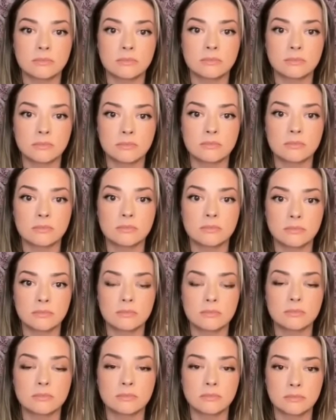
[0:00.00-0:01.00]

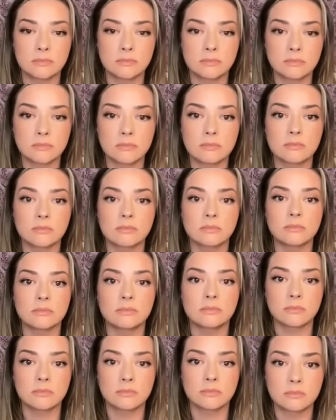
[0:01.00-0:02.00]

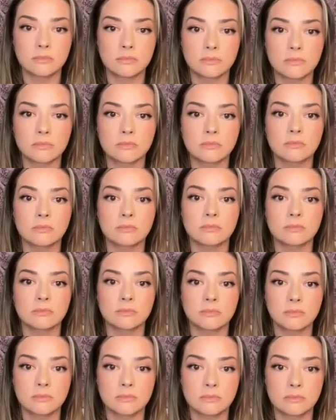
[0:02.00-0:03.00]

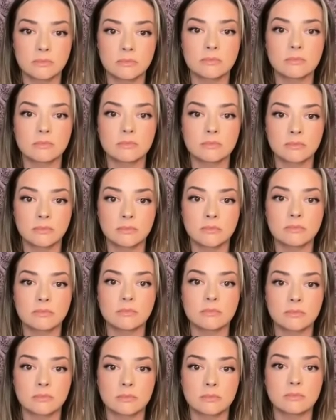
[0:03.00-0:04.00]

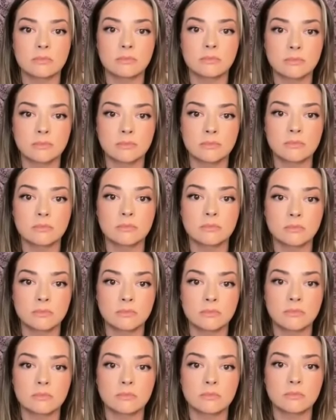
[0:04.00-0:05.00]

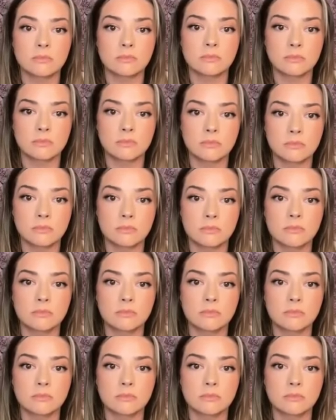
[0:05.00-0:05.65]
No words are spoken by the person on screen.